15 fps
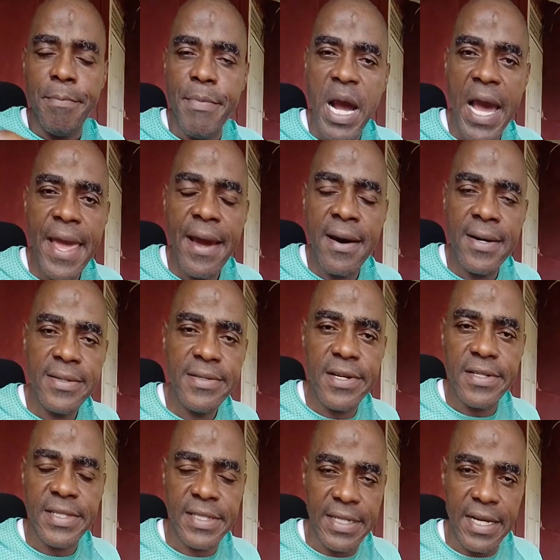My
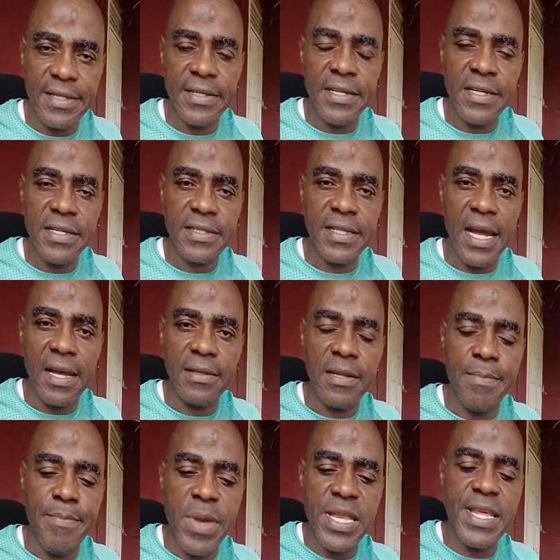understanding is that
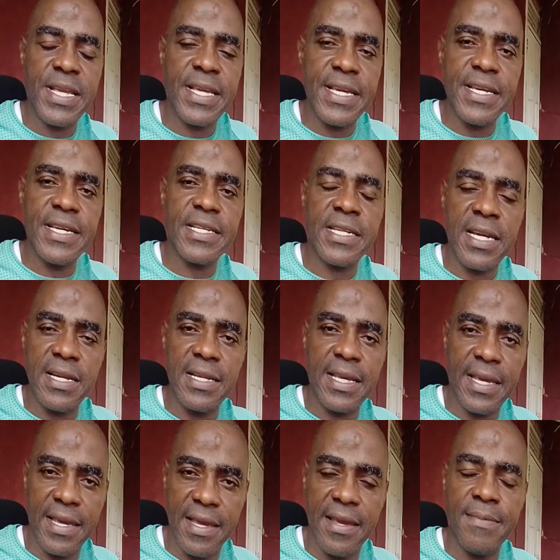the medication
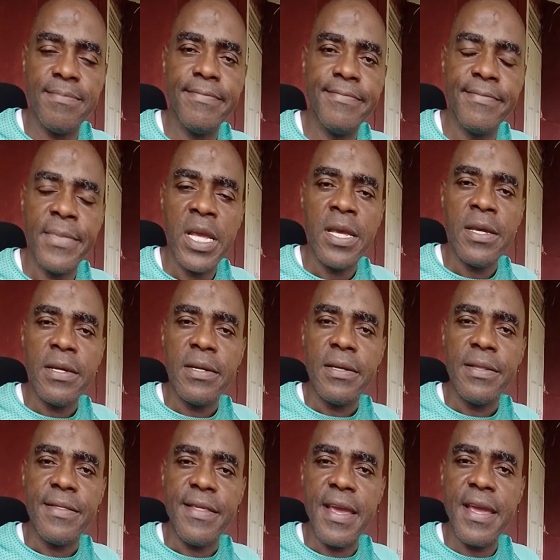came,
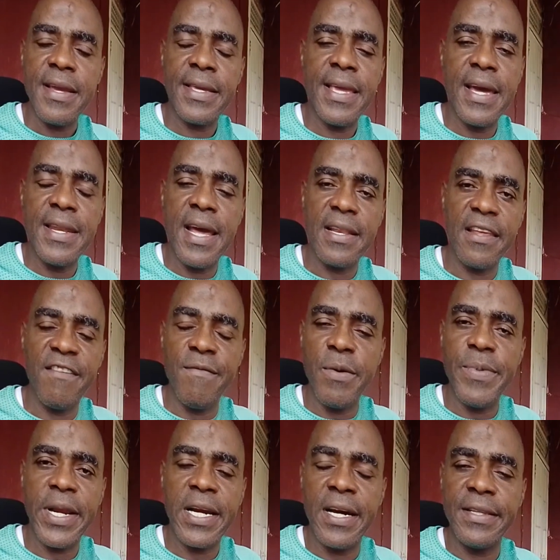they cannot give me
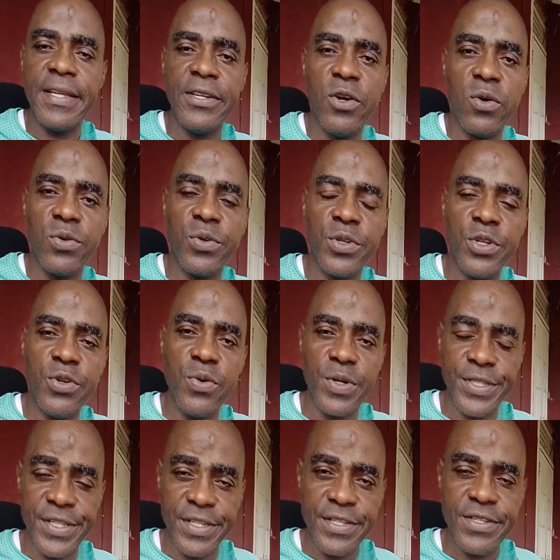because they don't know the
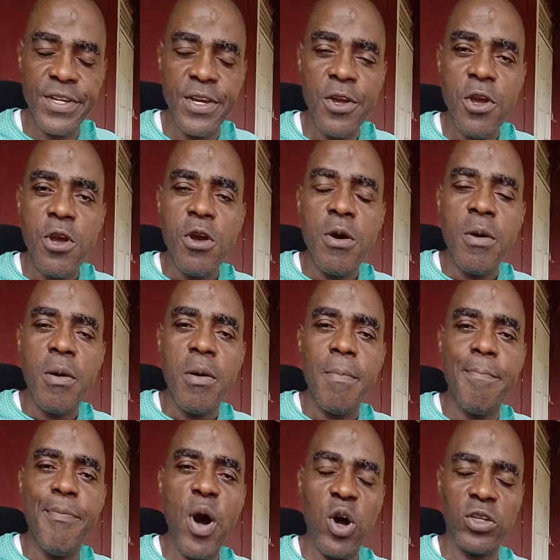dosage.
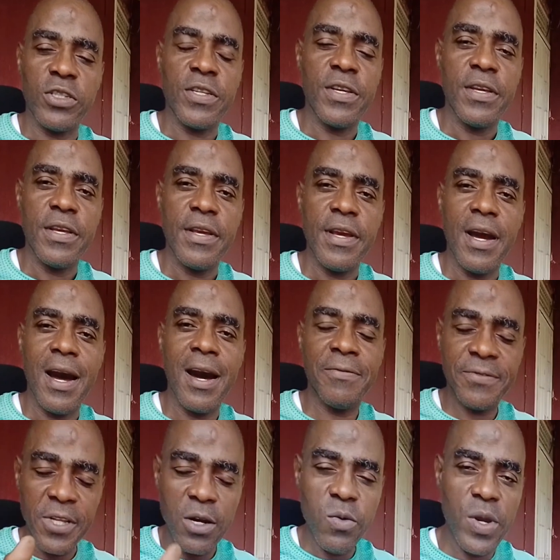But
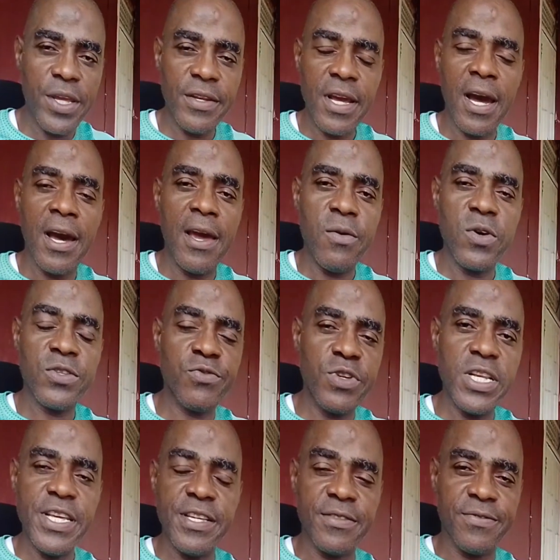after when I was
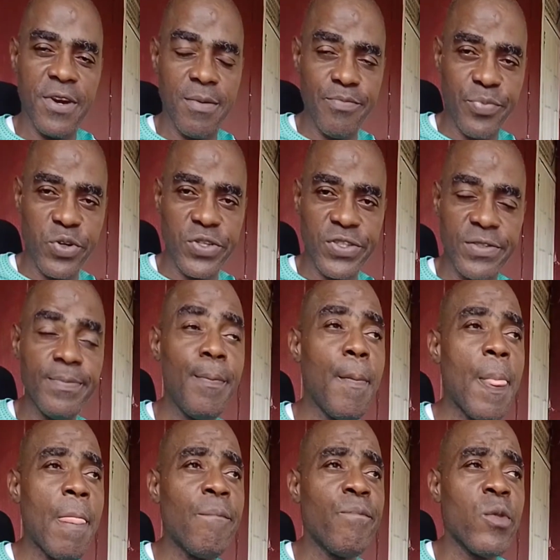released from prison,
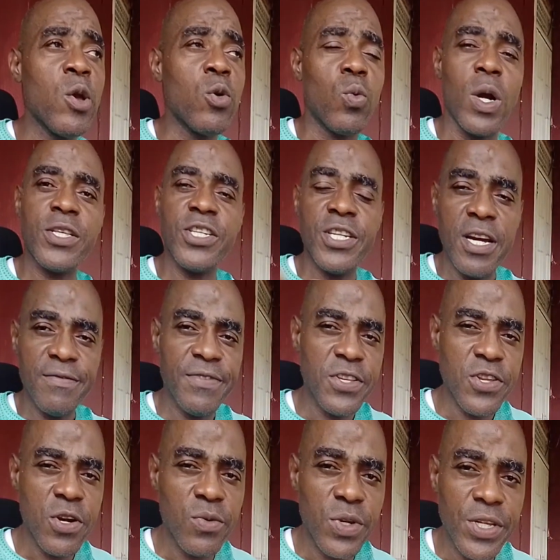watching a
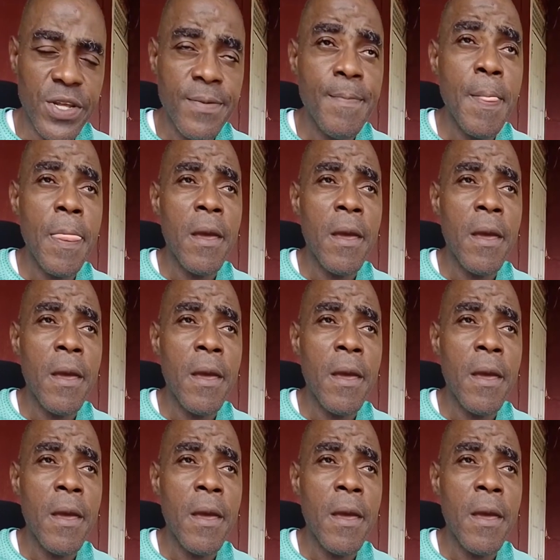video with